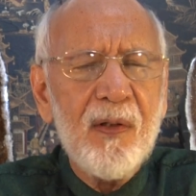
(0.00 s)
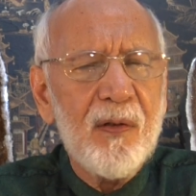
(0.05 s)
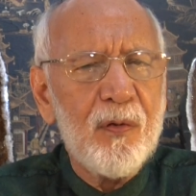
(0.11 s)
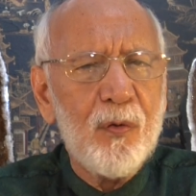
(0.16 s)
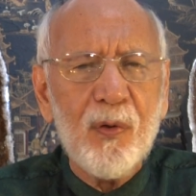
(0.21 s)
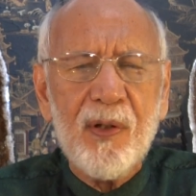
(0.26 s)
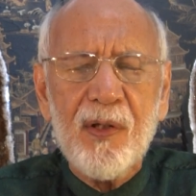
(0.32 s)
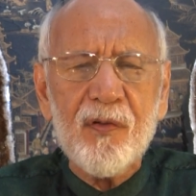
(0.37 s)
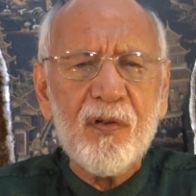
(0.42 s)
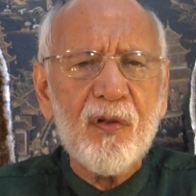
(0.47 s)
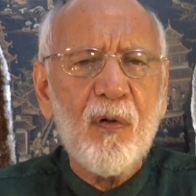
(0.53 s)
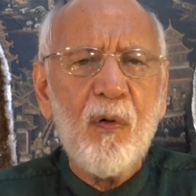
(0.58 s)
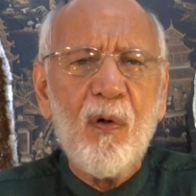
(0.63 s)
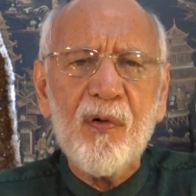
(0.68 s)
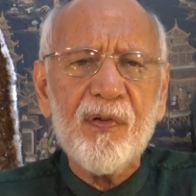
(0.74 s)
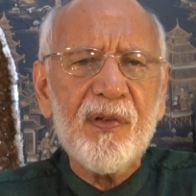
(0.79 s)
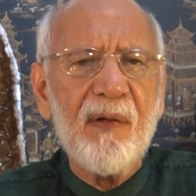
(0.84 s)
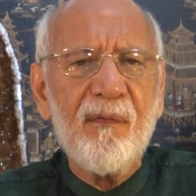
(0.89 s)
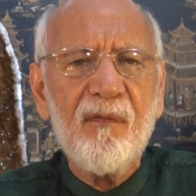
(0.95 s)
You can
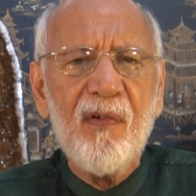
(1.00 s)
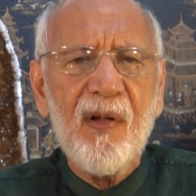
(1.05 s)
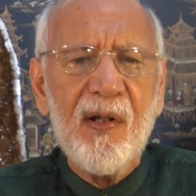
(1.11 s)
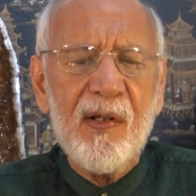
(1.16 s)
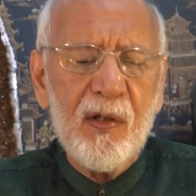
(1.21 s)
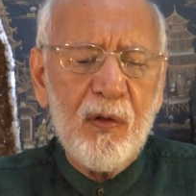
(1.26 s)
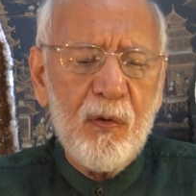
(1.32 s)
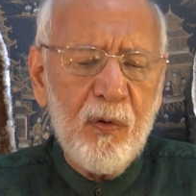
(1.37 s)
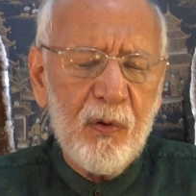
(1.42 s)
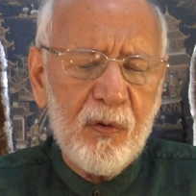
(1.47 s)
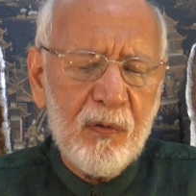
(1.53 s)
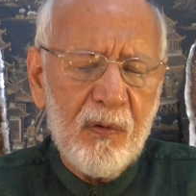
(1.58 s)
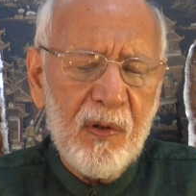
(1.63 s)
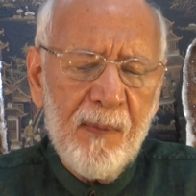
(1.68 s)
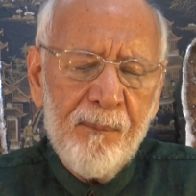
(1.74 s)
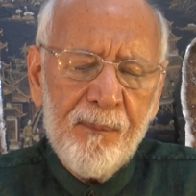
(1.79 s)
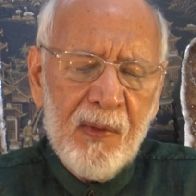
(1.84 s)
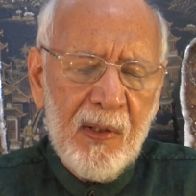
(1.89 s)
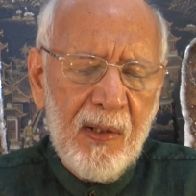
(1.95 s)
score some very good
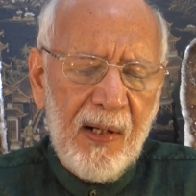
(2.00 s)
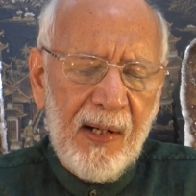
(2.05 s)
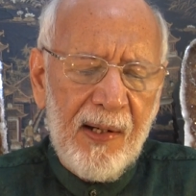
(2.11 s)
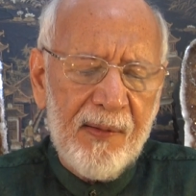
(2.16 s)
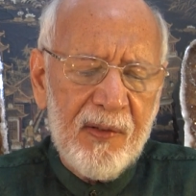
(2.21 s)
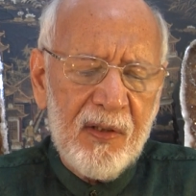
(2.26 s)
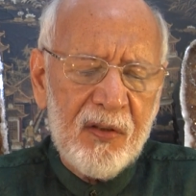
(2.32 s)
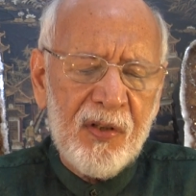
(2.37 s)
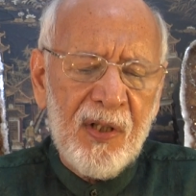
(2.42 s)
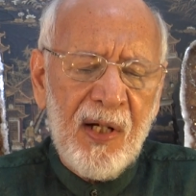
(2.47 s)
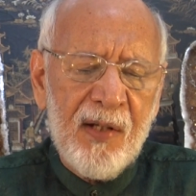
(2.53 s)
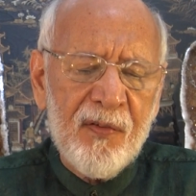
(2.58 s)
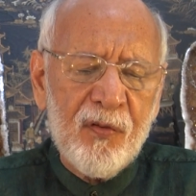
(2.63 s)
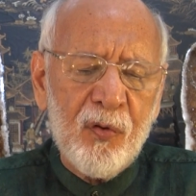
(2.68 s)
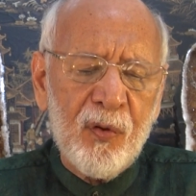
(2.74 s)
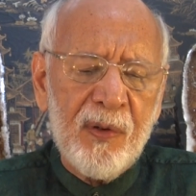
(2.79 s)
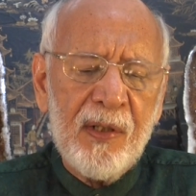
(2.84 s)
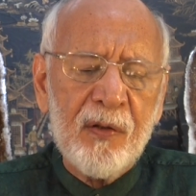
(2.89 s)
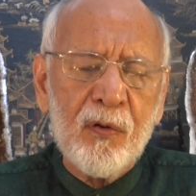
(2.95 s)
either chance
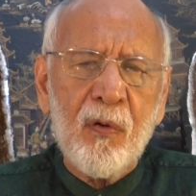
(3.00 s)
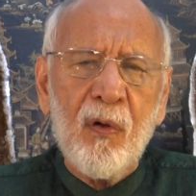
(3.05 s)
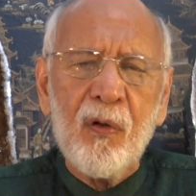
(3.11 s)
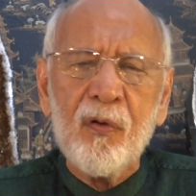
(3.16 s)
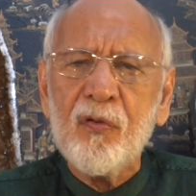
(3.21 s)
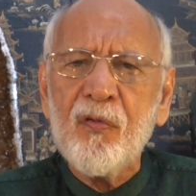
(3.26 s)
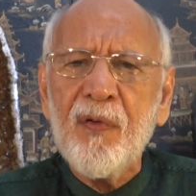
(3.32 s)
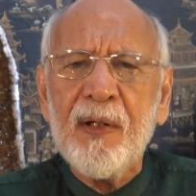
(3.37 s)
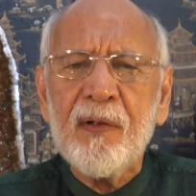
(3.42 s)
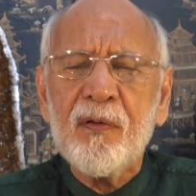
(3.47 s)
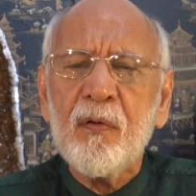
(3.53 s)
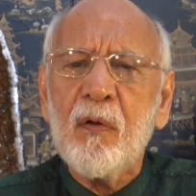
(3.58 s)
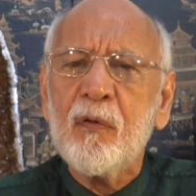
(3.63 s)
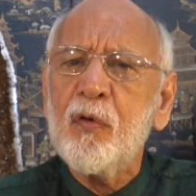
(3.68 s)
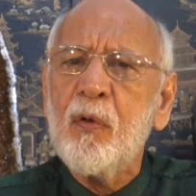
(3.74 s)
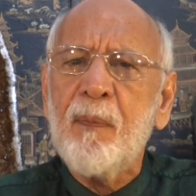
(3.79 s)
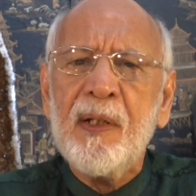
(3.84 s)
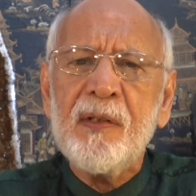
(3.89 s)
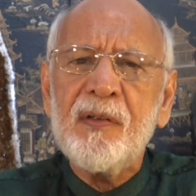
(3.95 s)
to get contracts or
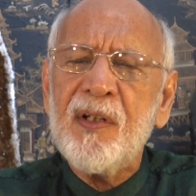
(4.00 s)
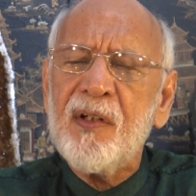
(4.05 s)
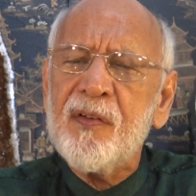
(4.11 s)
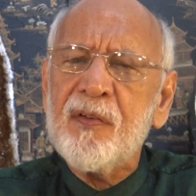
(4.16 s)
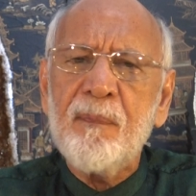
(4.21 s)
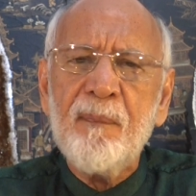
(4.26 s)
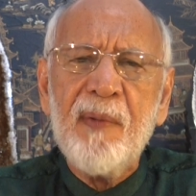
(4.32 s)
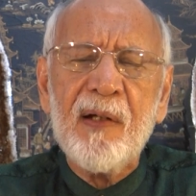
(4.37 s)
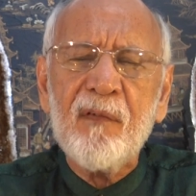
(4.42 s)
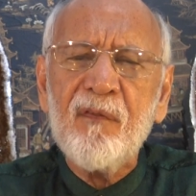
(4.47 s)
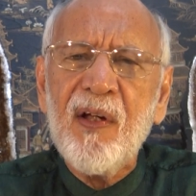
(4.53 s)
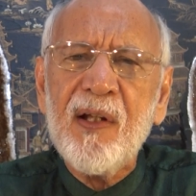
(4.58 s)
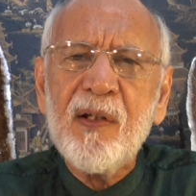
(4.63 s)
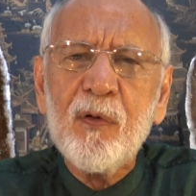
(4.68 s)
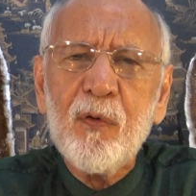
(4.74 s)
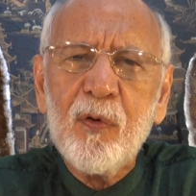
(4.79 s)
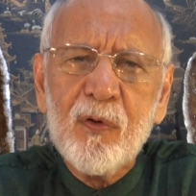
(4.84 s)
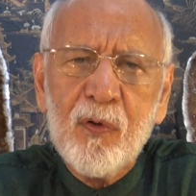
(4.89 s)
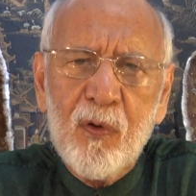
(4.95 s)
you might just make very
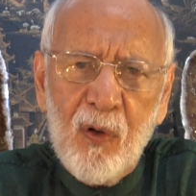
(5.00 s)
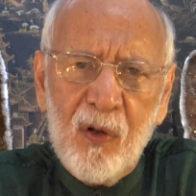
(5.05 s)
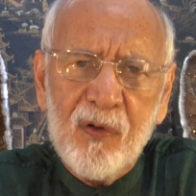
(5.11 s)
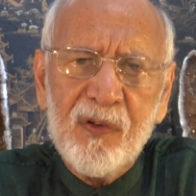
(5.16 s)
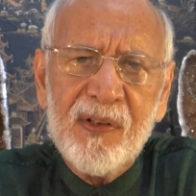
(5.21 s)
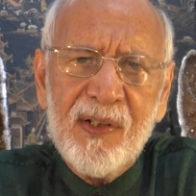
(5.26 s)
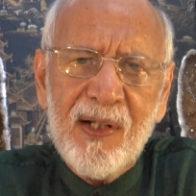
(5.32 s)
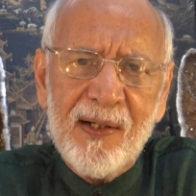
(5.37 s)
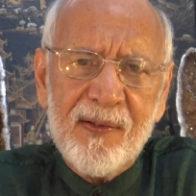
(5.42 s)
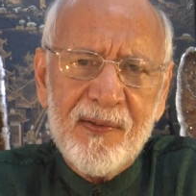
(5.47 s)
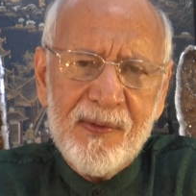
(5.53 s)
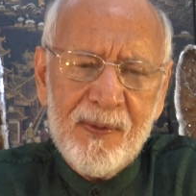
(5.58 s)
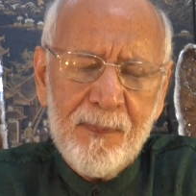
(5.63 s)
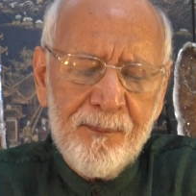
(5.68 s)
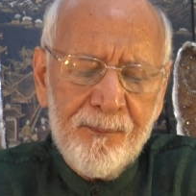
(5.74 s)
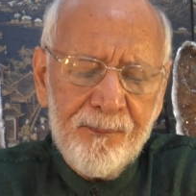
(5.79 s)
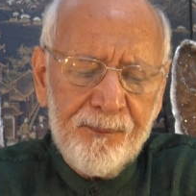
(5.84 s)
good contacts.